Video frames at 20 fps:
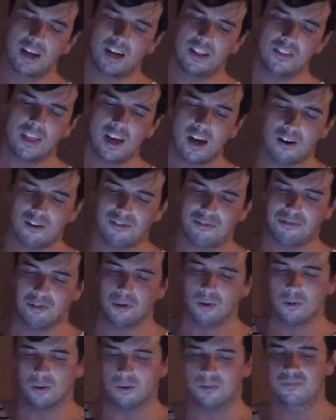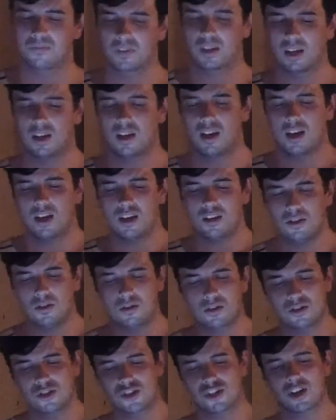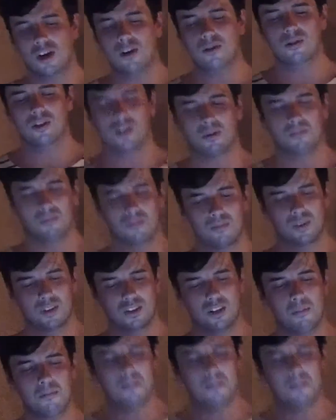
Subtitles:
and they're a fool. You can show them the